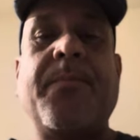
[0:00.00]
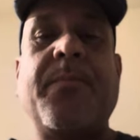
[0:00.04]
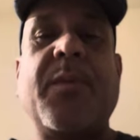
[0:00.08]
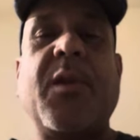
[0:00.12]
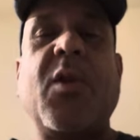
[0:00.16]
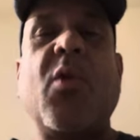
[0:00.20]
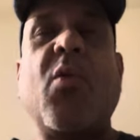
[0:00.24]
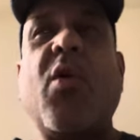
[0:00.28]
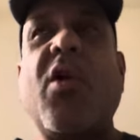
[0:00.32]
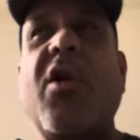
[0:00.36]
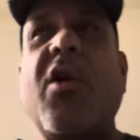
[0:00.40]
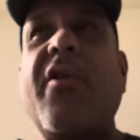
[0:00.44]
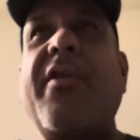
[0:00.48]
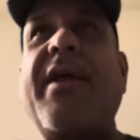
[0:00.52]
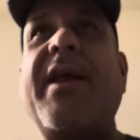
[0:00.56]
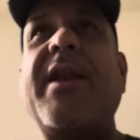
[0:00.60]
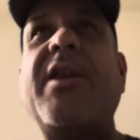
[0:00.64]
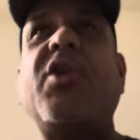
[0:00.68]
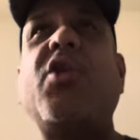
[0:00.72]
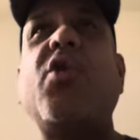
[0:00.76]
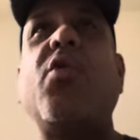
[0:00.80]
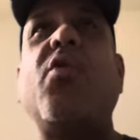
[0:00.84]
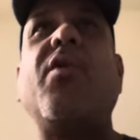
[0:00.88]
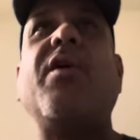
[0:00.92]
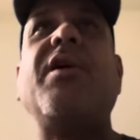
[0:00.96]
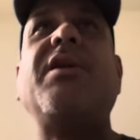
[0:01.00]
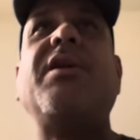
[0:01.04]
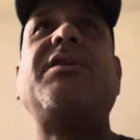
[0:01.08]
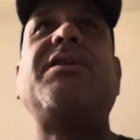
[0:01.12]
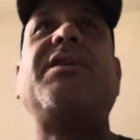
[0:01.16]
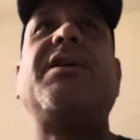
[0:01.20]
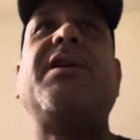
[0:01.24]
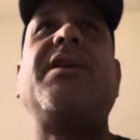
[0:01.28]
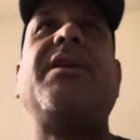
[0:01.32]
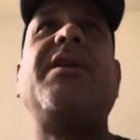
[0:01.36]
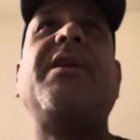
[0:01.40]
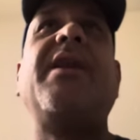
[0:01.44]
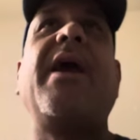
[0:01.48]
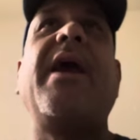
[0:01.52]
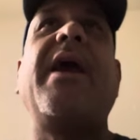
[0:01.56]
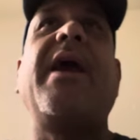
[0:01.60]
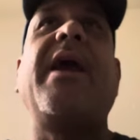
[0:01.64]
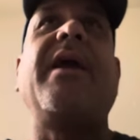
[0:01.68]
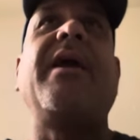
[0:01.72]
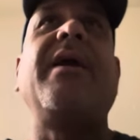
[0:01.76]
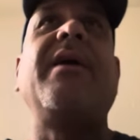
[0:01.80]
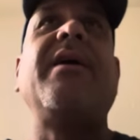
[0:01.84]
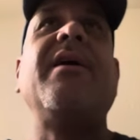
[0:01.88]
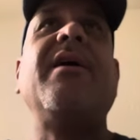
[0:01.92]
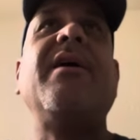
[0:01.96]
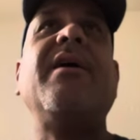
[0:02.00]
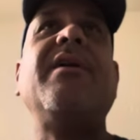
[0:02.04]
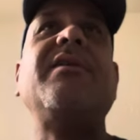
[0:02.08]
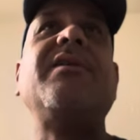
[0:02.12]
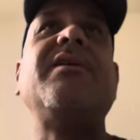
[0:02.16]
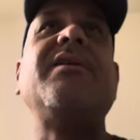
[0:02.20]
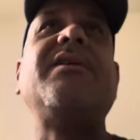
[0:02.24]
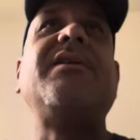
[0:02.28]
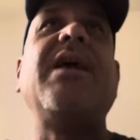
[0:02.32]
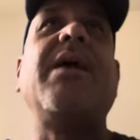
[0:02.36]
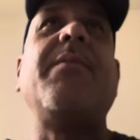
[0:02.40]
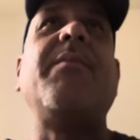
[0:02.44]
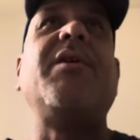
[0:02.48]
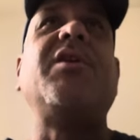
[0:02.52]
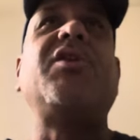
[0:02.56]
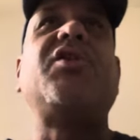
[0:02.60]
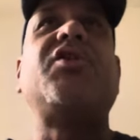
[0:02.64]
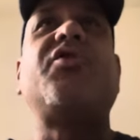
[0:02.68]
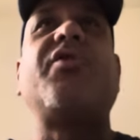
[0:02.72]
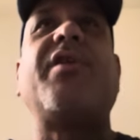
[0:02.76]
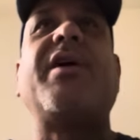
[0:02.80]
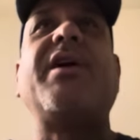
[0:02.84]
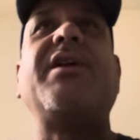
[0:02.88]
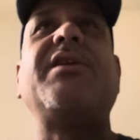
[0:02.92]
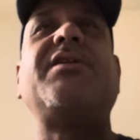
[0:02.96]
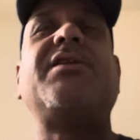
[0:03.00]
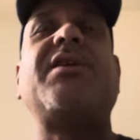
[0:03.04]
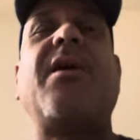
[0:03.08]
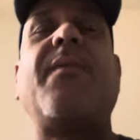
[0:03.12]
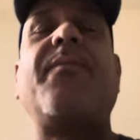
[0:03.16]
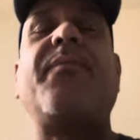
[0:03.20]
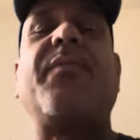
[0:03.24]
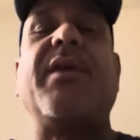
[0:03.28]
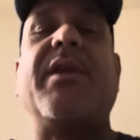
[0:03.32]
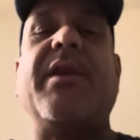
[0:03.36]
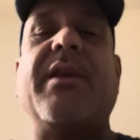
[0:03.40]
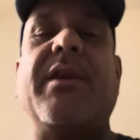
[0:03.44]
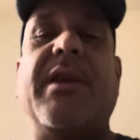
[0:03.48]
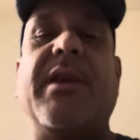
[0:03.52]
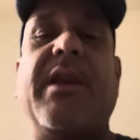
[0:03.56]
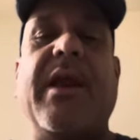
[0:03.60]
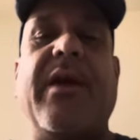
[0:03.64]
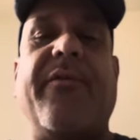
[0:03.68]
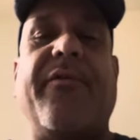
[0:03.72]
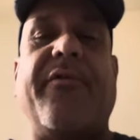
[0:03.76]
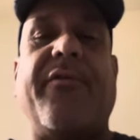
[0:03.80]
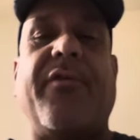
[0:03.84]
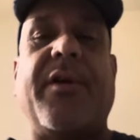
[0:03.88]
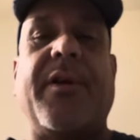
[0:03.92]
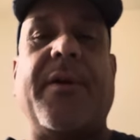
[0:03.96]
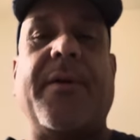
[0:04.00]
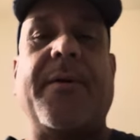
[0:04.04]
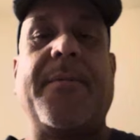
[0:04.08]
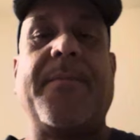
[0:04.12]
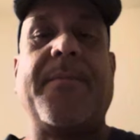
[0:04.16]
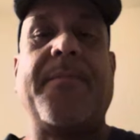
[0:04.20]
What are they doing today to demonstrate something different?